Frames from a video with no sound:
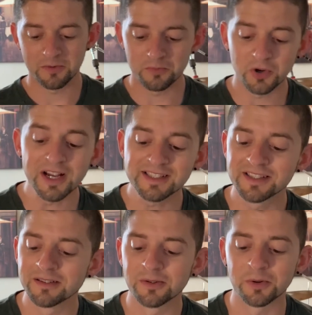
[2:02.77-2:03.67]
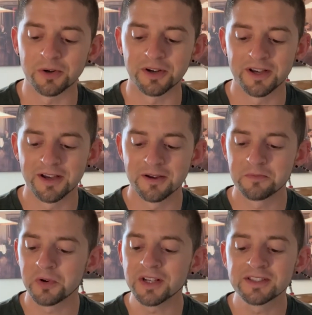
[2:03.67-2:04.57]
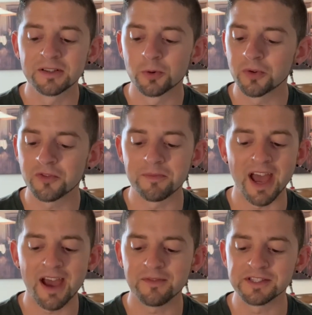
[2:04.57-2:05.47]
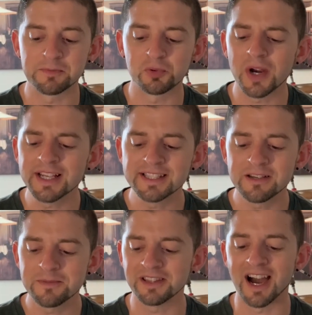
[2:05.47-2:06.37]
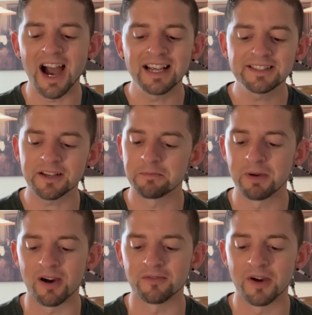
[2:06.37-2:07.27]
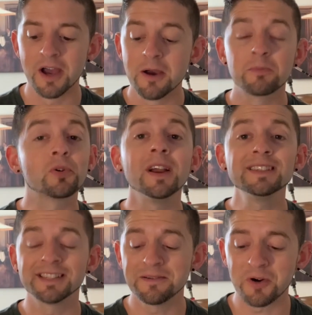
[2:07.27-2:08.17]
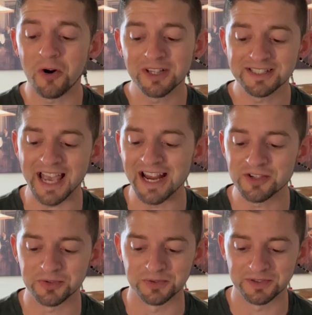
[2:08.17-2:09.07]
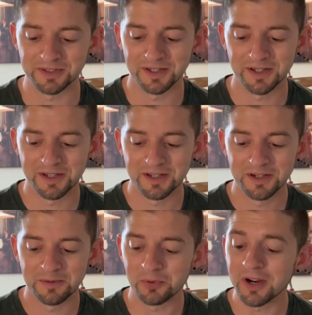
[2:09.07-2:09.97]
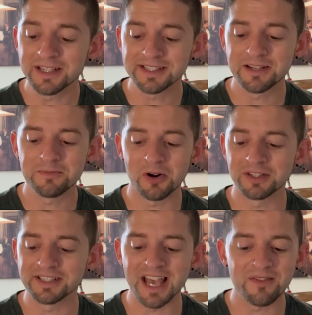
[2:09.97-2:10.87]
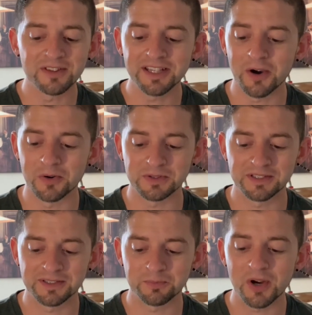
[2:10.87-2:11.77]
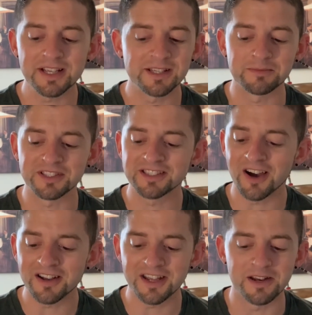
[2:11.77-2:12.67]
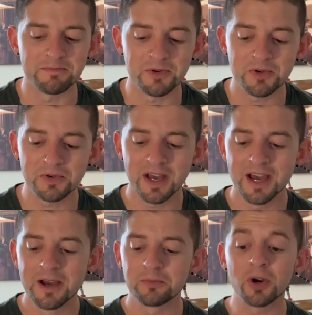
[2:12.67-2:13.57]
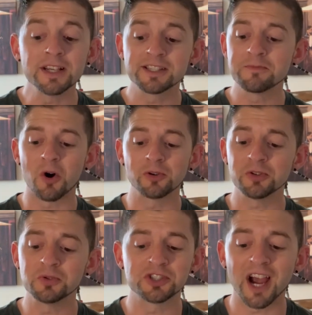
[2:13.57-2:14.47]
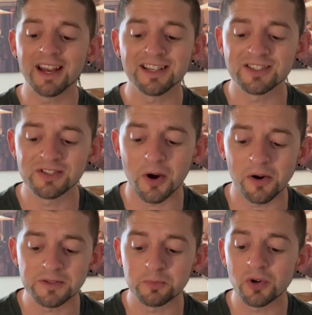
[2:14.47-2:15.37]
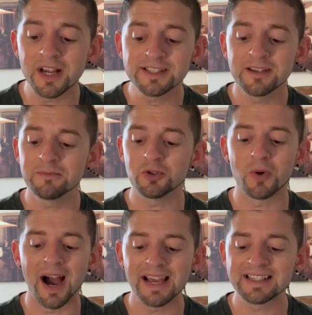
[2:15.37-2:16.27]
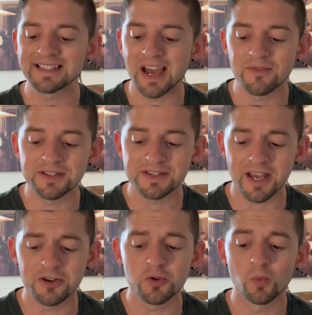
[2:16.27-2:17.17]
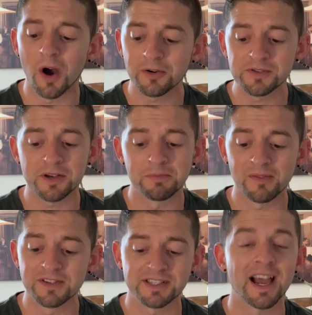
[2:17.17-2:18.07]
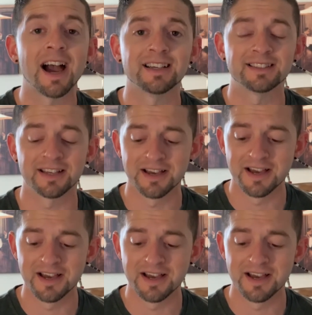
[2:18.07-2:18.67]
Praise the Lord. Praise the Lord from the heavens. Praise him in the heights above. Praise him, all his angels. Praise him, all his heavenly hosts. Praise him, sun and moon. Praise him, all you shining stars. Praise him, you highest heavens and you waters above the skies.